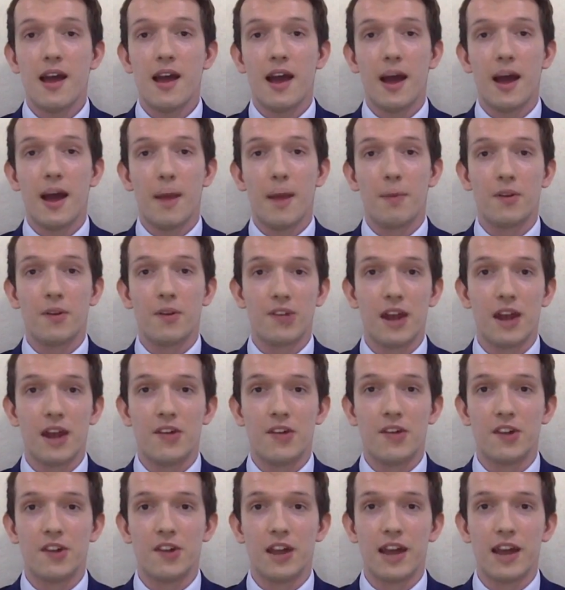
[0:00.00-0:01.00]
uh,
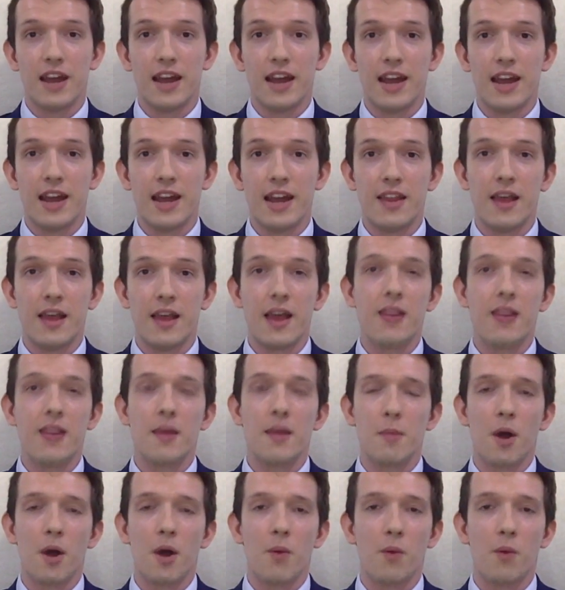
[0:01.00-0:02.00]
potentially they, they
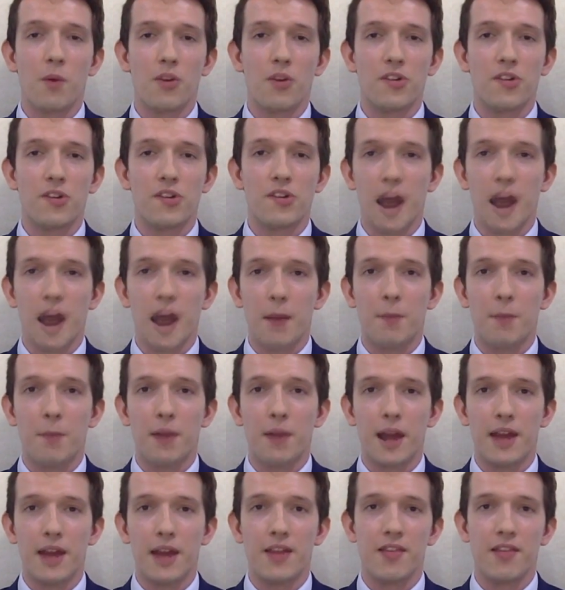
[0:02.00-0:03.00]
might want to
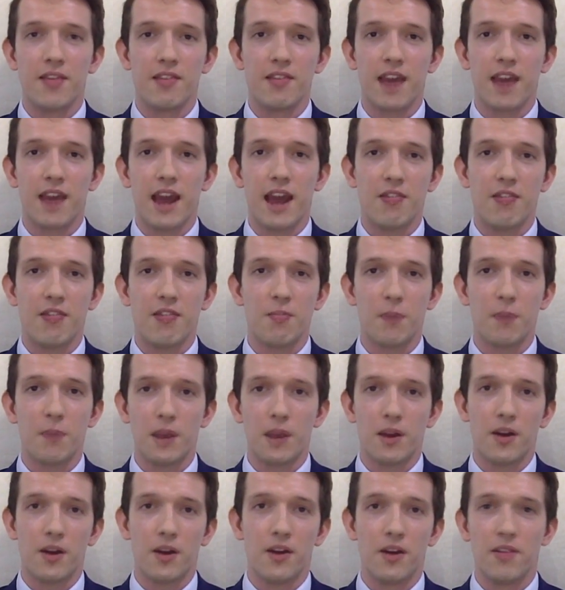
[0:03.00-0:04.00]
downplay this case
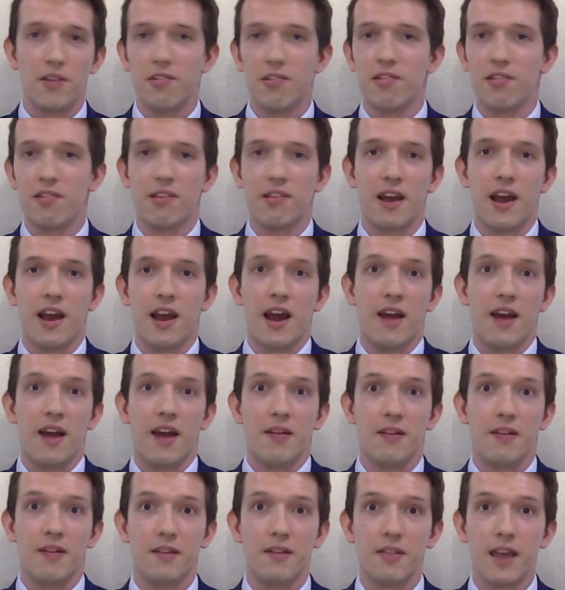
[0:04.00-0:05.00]
because
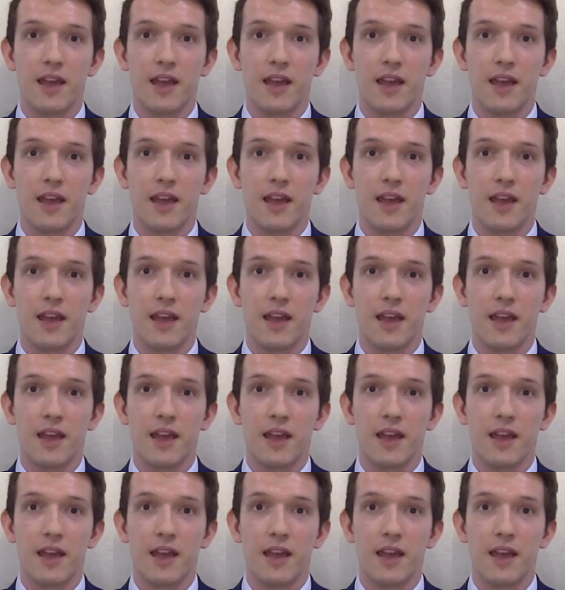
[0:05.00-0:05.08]
uh,